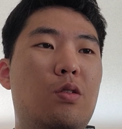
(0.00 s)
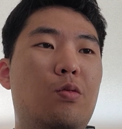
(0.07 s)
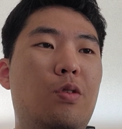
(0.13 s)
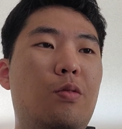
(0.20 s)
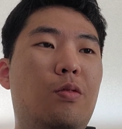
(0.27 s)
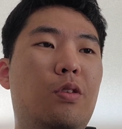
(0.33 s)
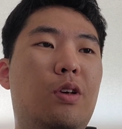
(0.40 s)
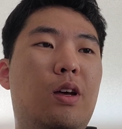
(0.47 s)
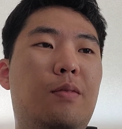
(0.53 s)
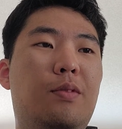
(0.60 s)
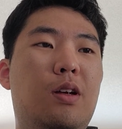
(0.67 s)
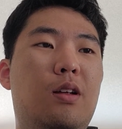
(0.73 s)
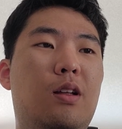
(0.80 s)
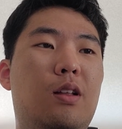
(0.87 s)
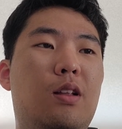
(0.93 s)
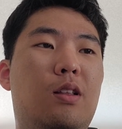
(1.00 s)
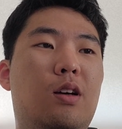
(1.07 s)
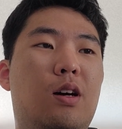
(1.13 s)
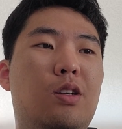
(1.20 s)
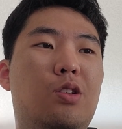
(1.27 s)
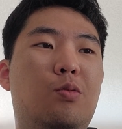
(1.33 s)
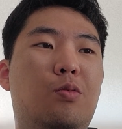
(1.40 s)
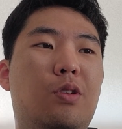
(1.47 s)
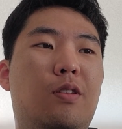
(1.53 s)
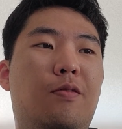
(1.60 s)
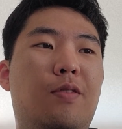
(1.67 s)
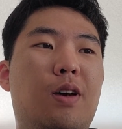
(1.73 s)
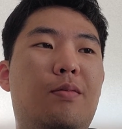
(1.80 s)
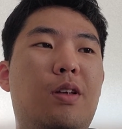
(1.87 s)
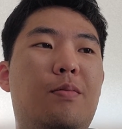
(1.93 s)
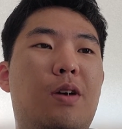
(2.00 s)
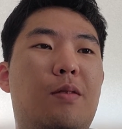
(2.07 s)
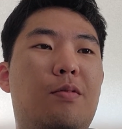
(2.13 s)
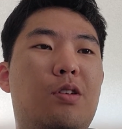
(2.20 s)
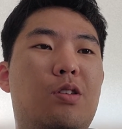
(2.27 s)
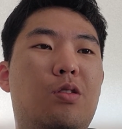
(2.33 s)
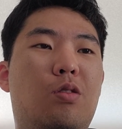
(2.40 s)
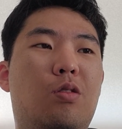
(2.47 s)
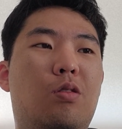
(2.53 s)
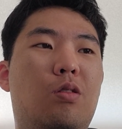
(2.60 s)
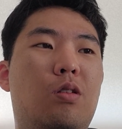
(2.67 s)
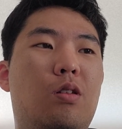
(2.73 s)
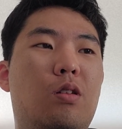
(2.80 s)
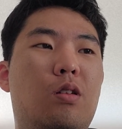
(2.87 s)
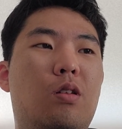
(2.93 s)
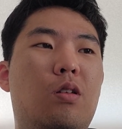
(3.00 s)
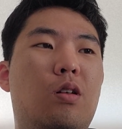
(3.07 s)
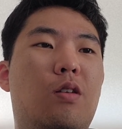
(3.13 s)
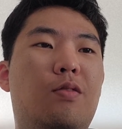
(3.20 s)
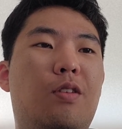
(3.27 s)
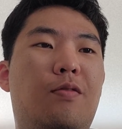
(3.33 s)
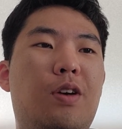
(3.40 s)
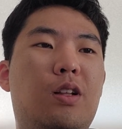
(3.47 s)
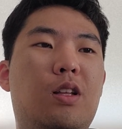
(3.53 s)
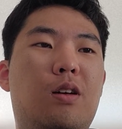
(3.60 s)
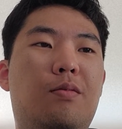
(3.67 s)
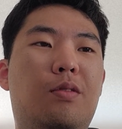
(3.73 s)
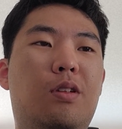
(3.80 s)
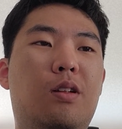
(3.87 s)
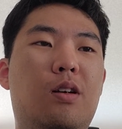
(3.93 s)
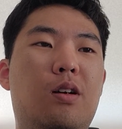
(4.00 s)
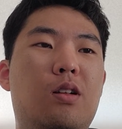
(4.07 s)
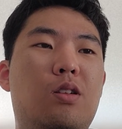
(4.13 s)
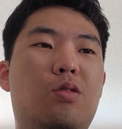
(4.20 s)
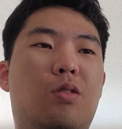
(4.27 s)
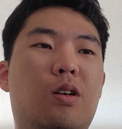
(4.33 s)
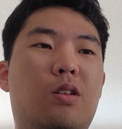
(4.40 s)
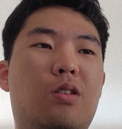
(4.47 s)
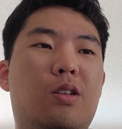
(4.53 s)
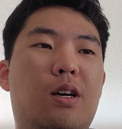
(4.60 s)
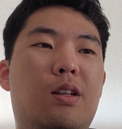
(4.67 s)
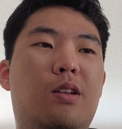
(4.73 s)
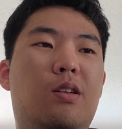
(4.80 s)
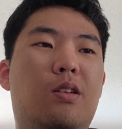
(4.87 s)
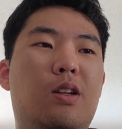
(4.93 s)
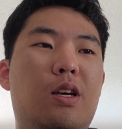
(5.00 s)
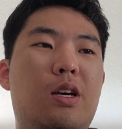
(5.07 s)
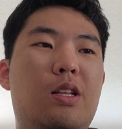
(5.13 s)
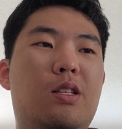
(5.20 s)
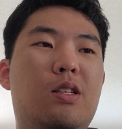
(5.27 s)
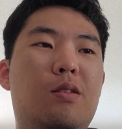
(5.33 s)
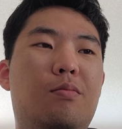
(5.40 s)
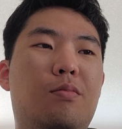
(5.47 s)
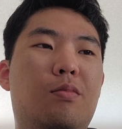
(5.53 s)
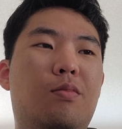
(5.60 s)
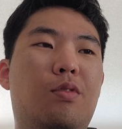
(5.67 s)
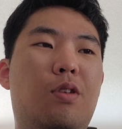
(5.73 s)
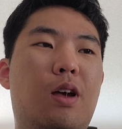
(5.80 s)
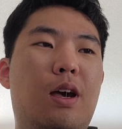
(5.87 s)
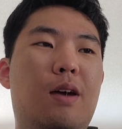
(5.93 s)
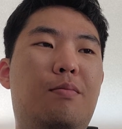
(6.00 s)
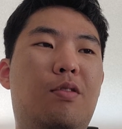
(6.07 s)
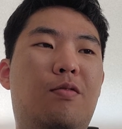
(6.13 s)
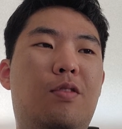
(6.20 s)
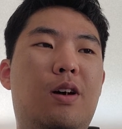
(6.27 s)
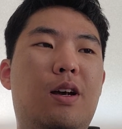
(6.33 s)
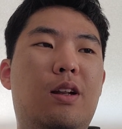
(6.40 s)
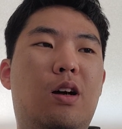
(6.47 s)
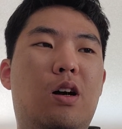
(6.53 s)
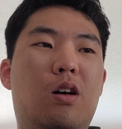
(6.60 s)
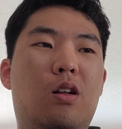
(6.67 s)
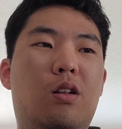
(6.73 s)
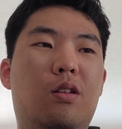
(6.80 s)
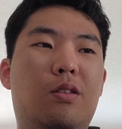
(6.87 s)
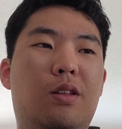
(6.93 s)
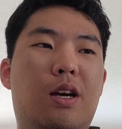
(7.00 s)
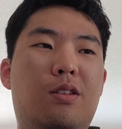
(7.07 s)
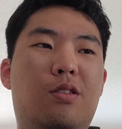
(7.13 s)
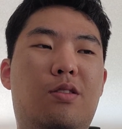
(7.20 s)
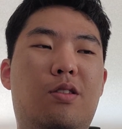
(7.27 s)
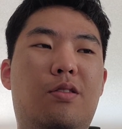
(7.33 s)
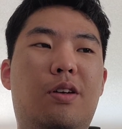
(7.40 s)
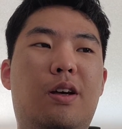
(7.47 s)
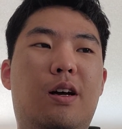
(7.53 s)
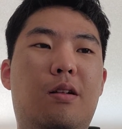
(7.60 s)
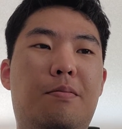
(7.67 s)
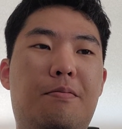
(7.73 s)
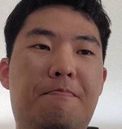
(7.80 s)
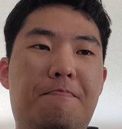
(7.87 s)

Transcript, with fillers: We will keep in touch with the family members of the victims to understand their needs and provide all necessary help.